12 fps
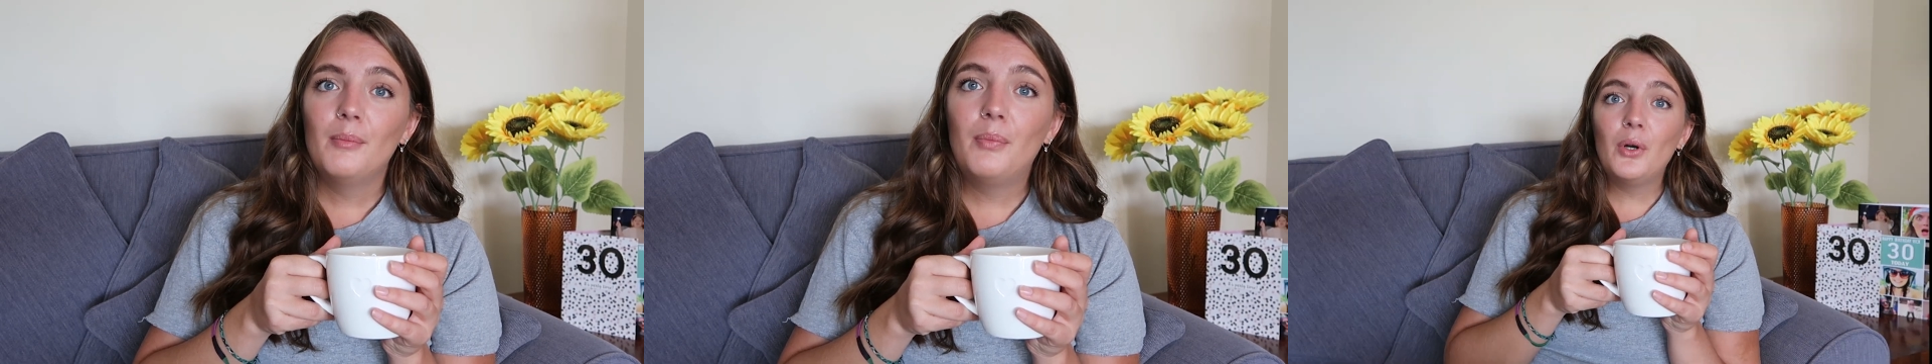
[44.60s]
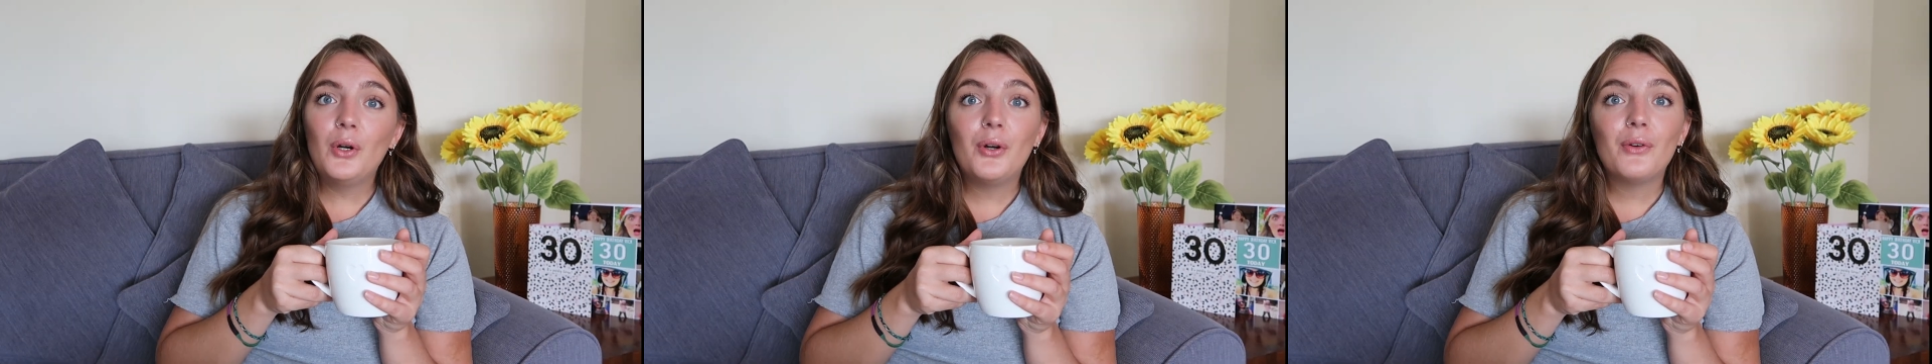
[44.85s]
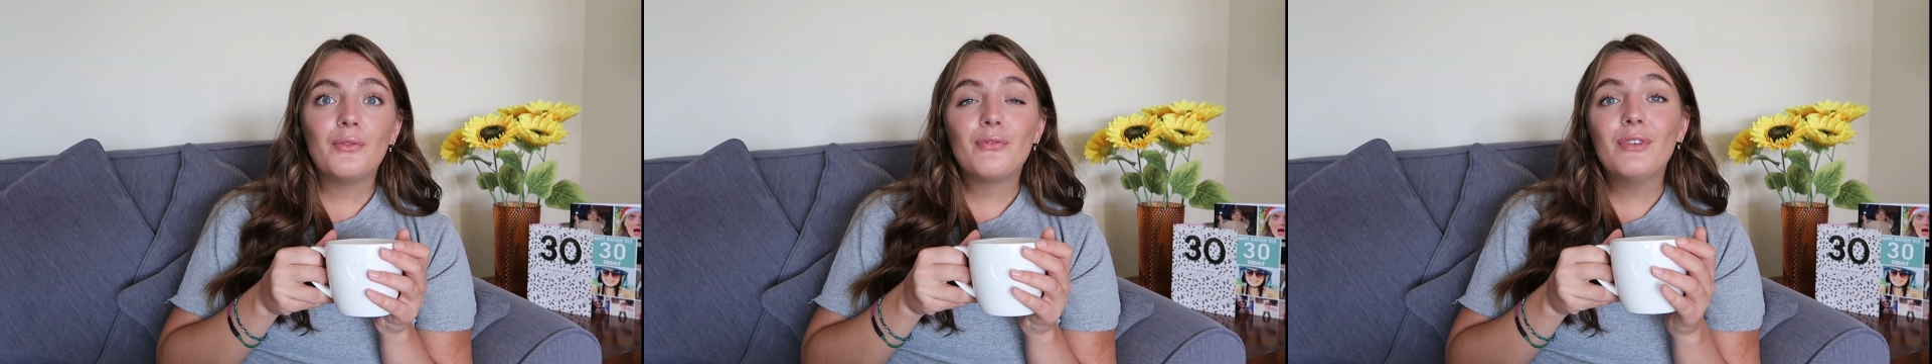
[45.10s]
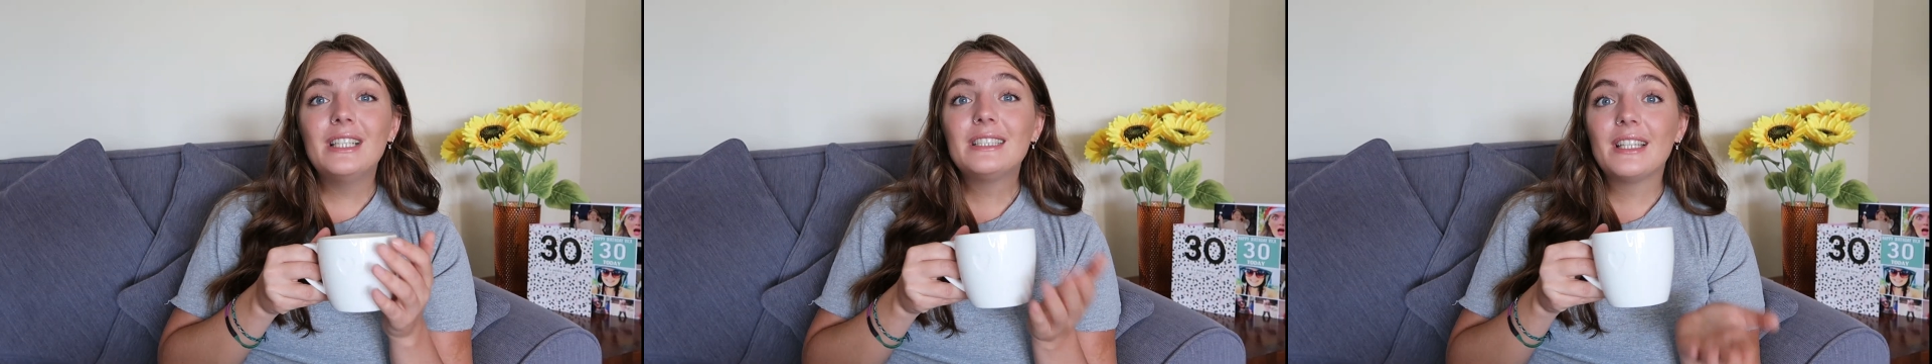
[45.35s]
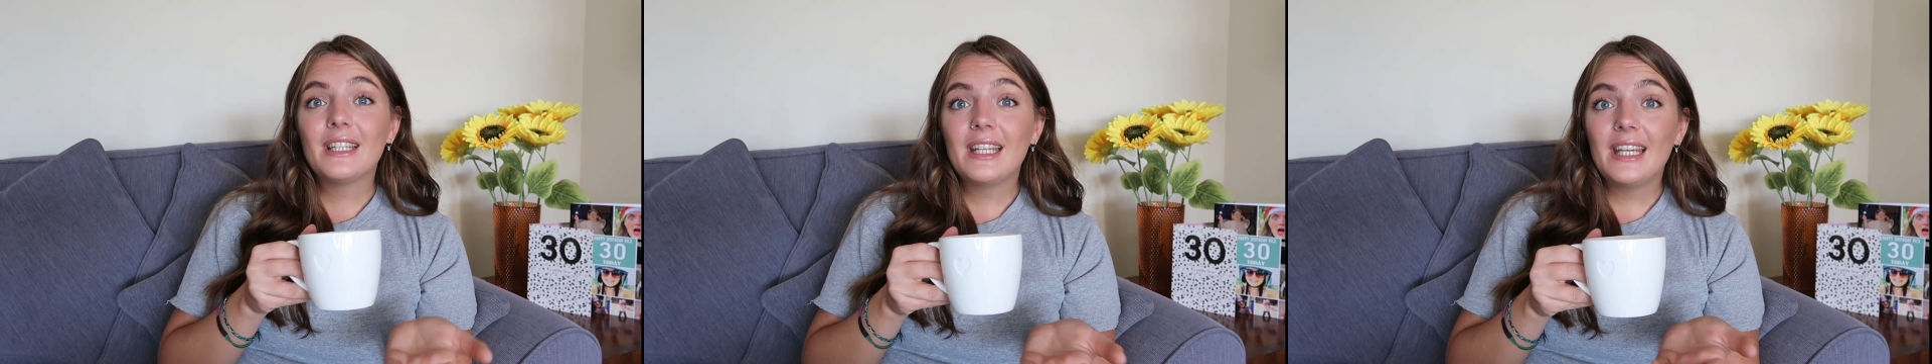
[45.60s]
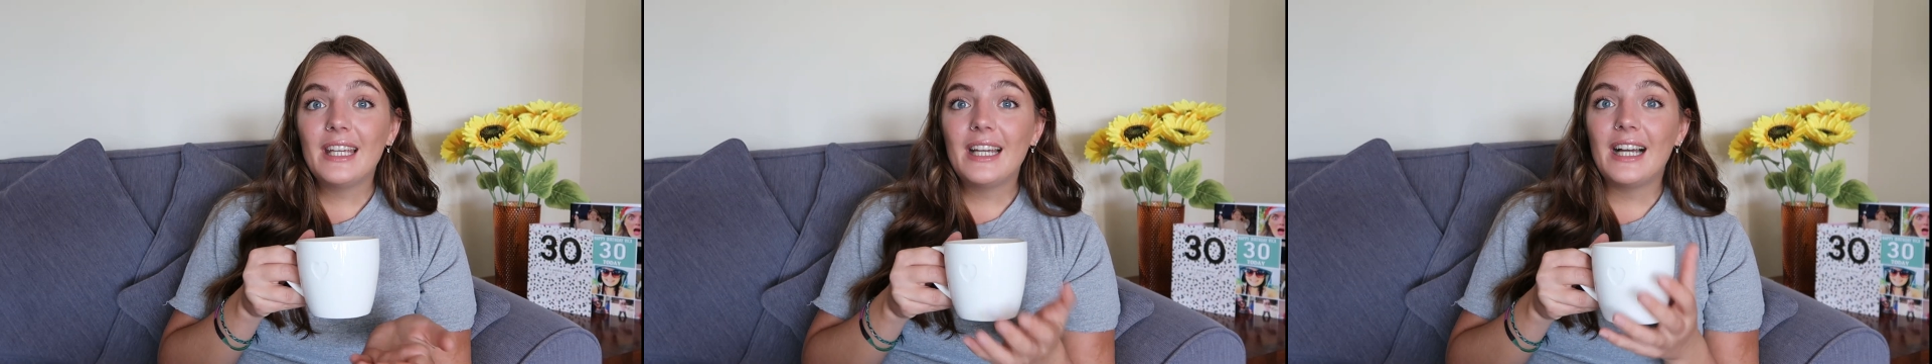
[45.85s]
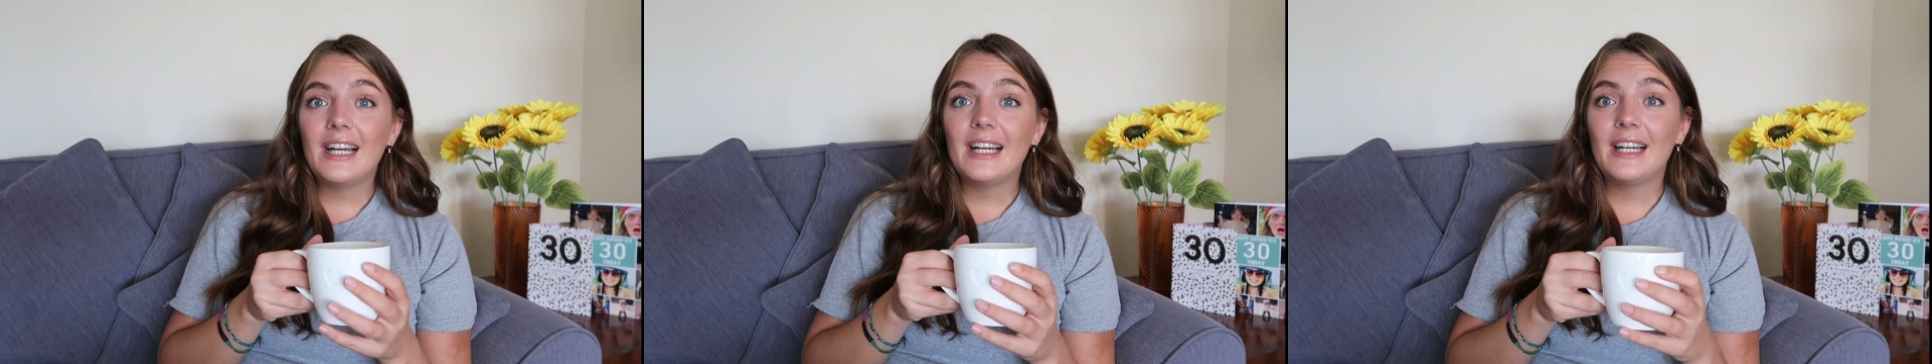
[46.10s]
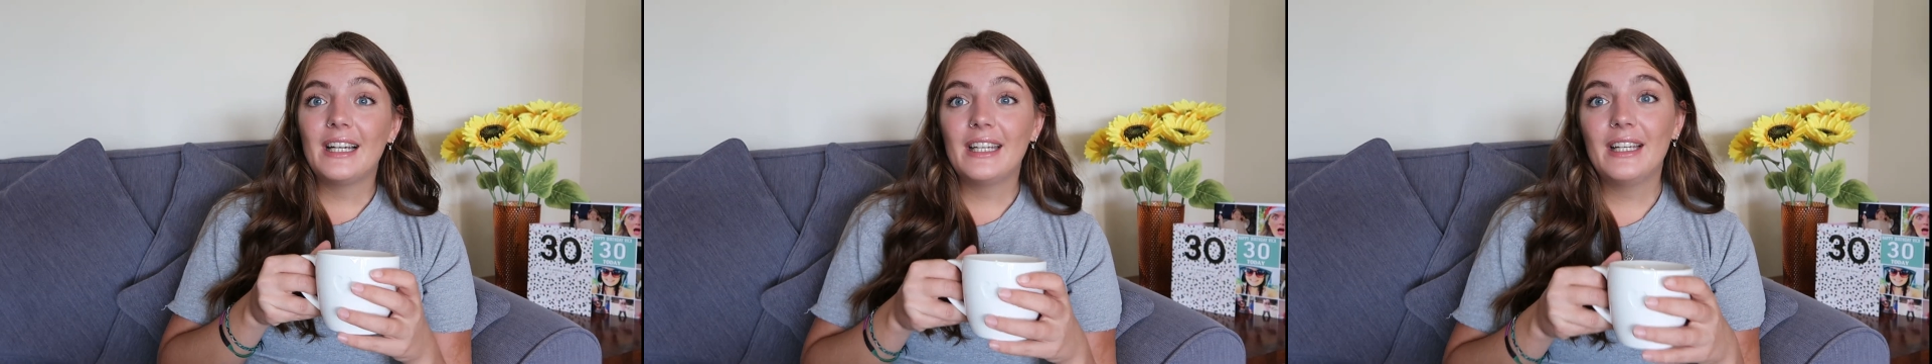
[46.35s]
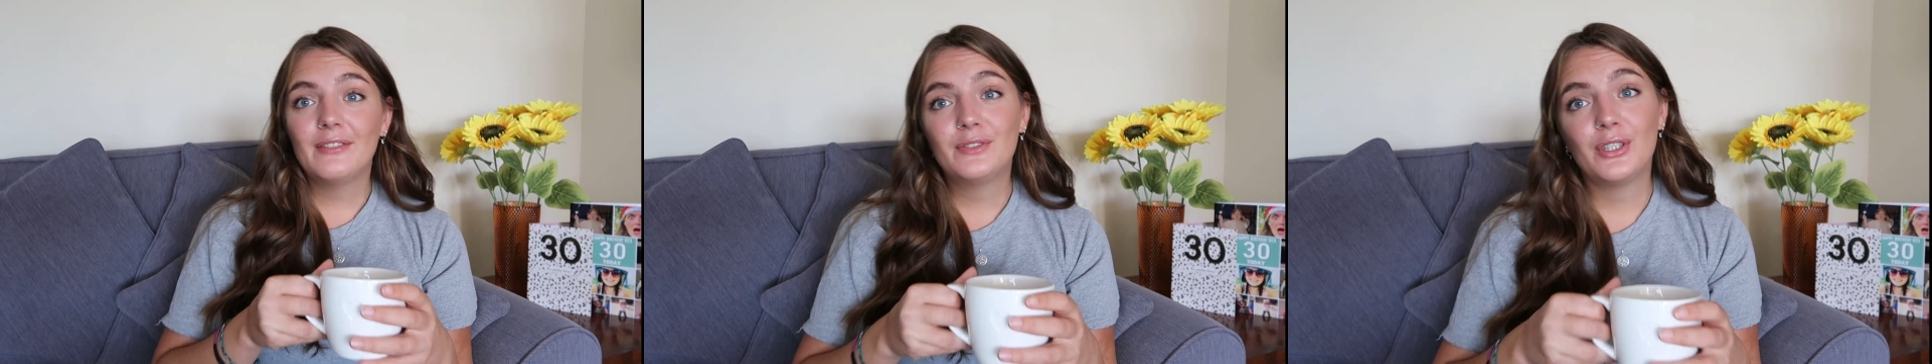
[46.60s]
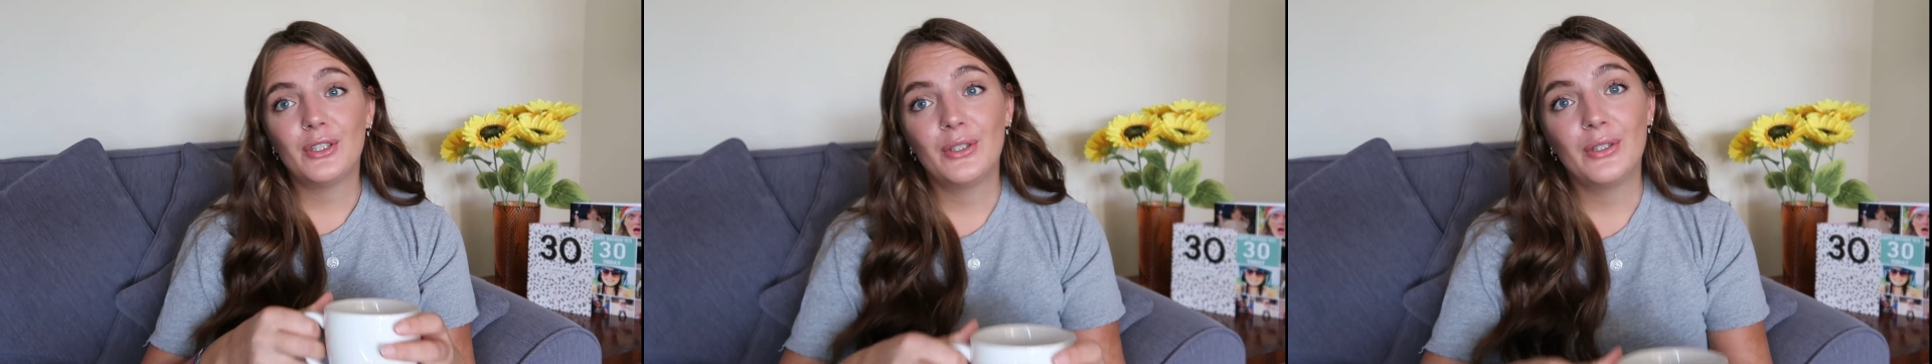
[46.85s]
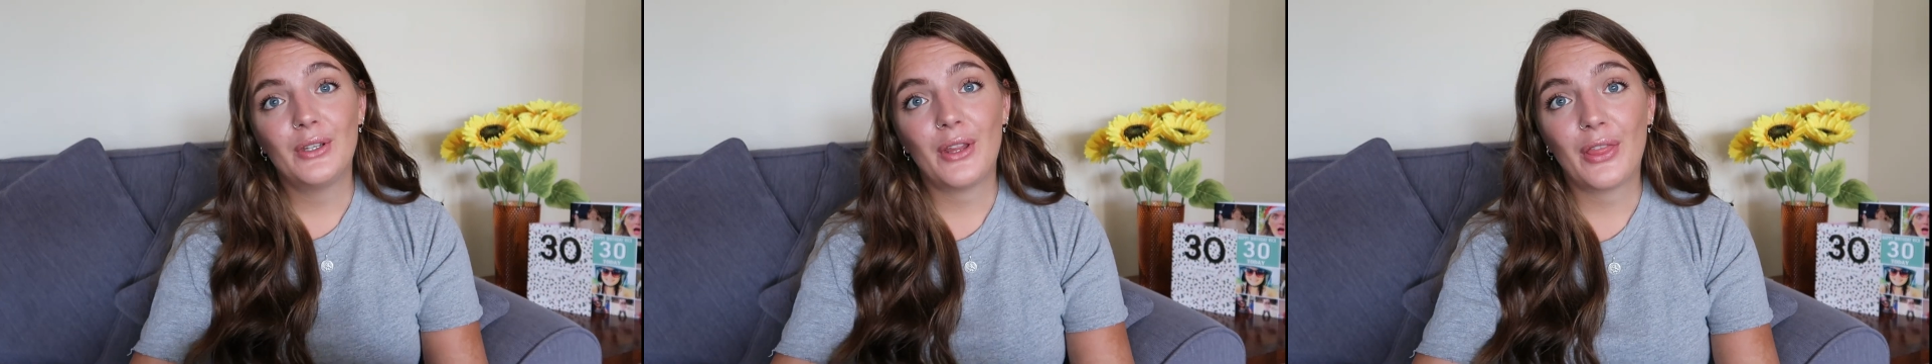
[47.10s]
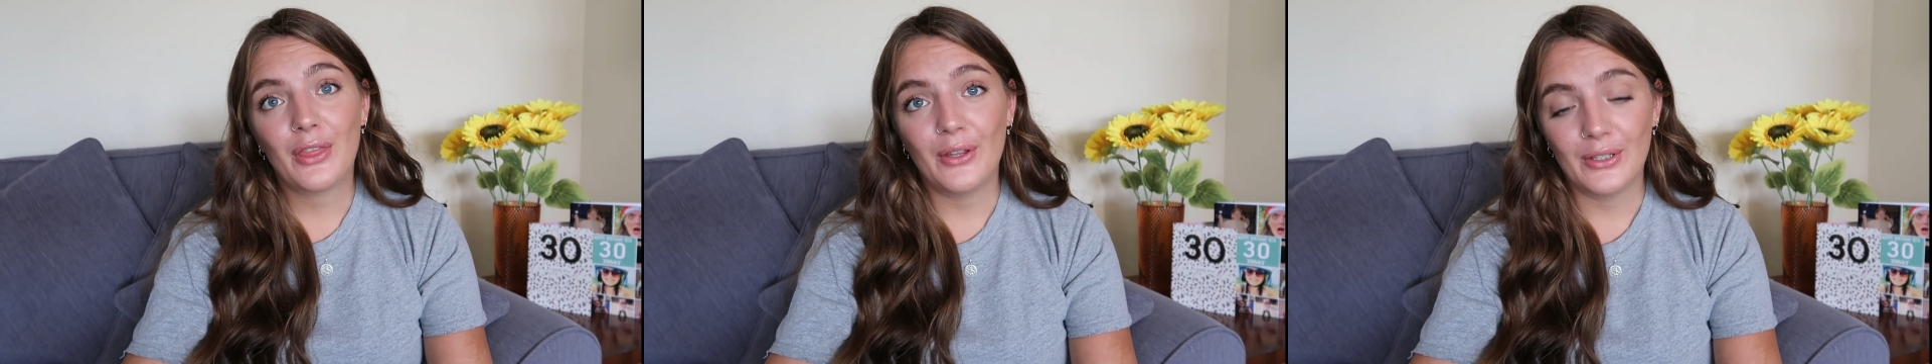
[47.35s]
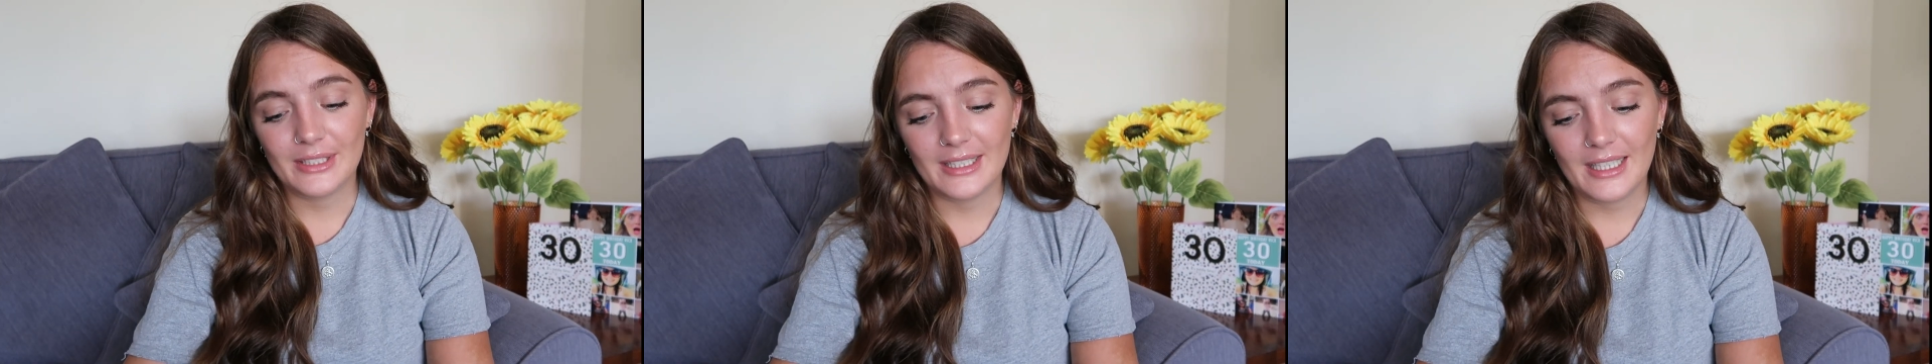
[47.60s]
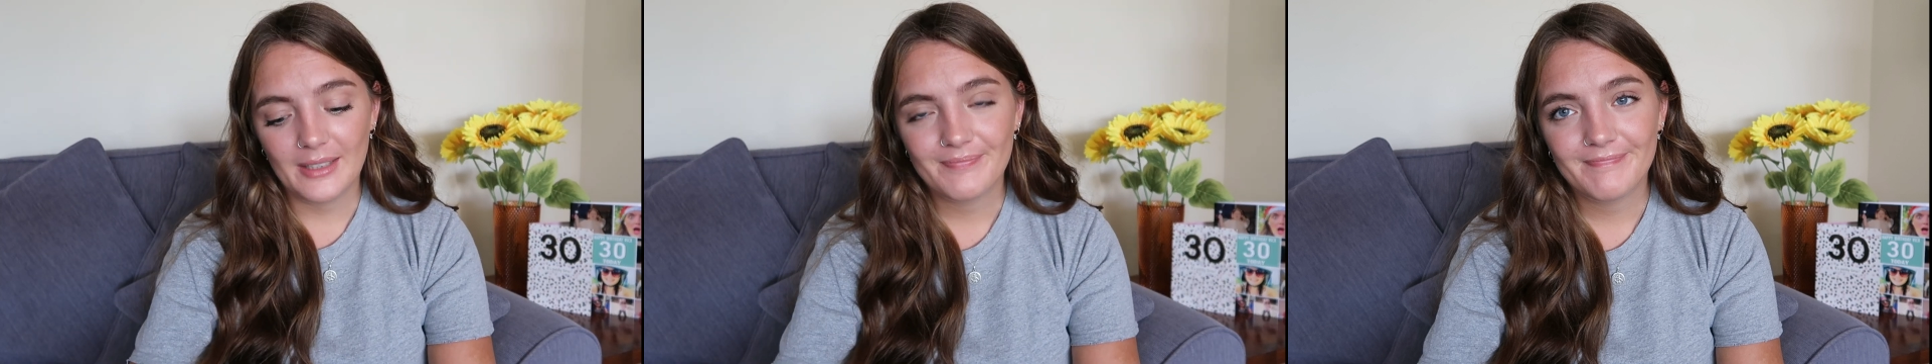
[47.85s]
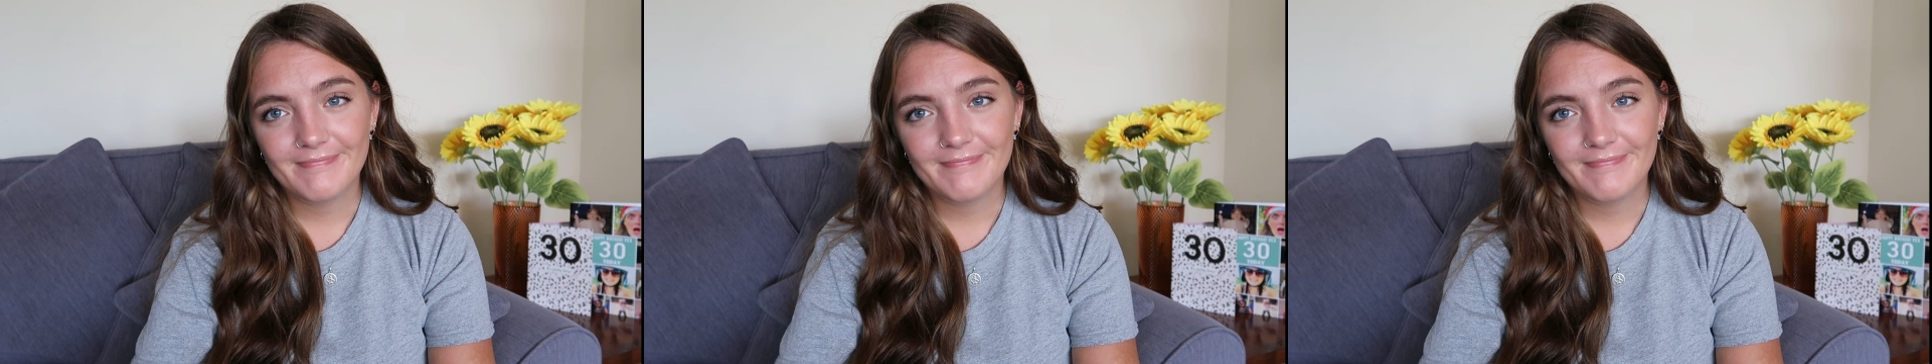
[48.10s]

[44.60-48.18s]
But recently I have turned 30,